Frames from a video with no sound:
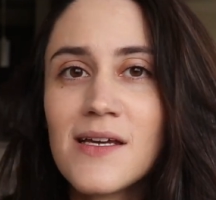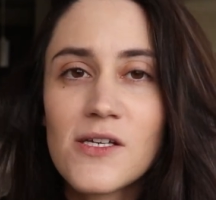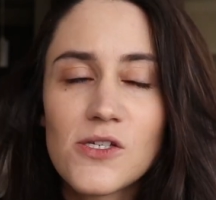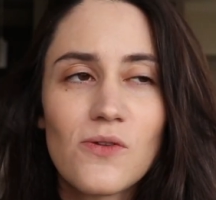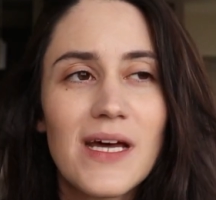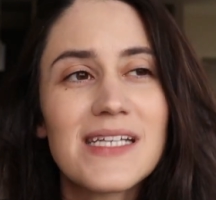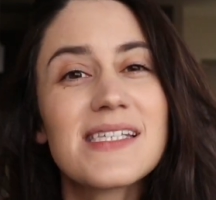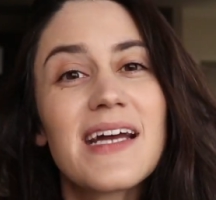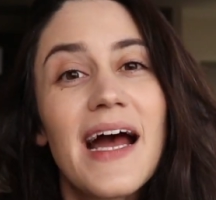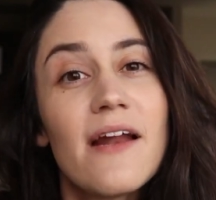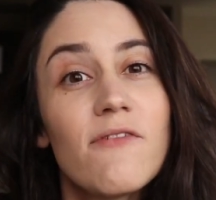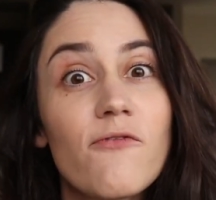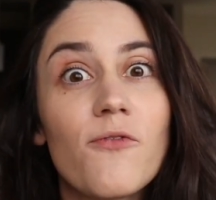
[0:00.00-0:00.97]
So that's the
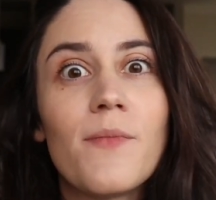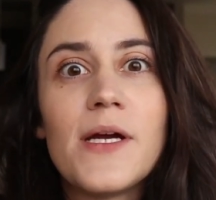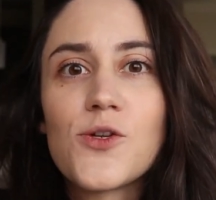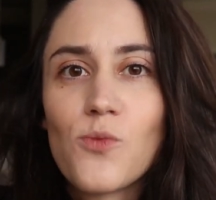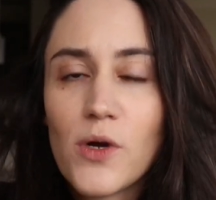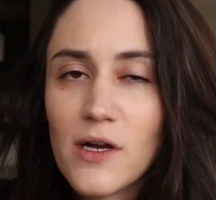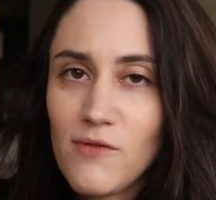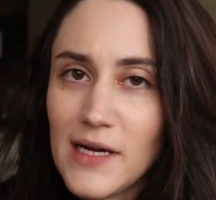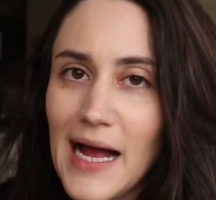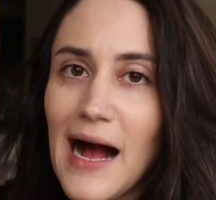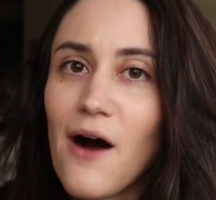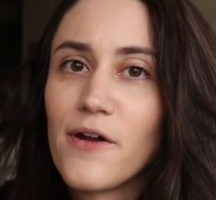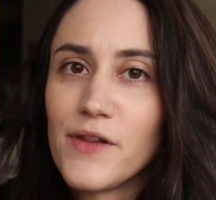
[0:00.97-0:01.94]
kind of information we're giving
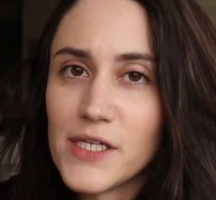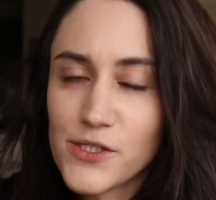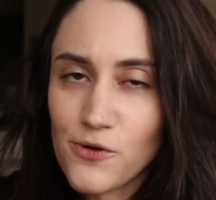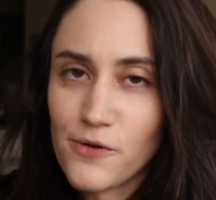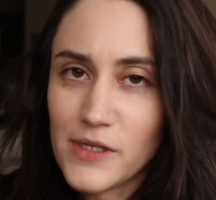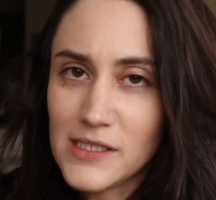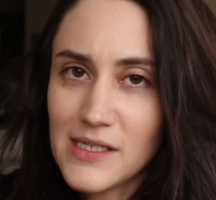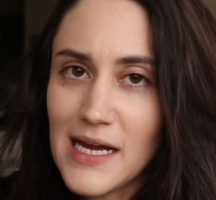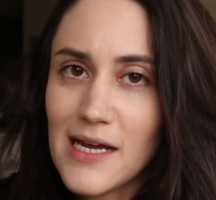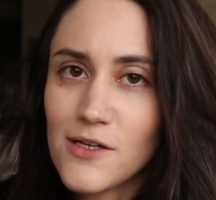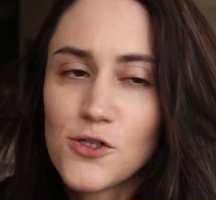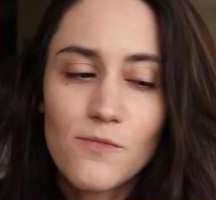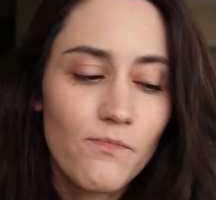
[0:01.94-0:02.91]
out at this early
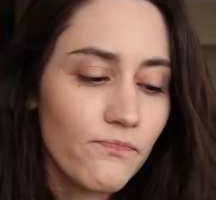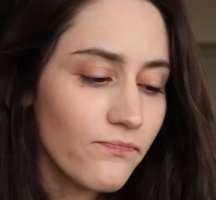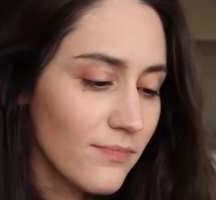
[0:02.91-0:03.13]
stage.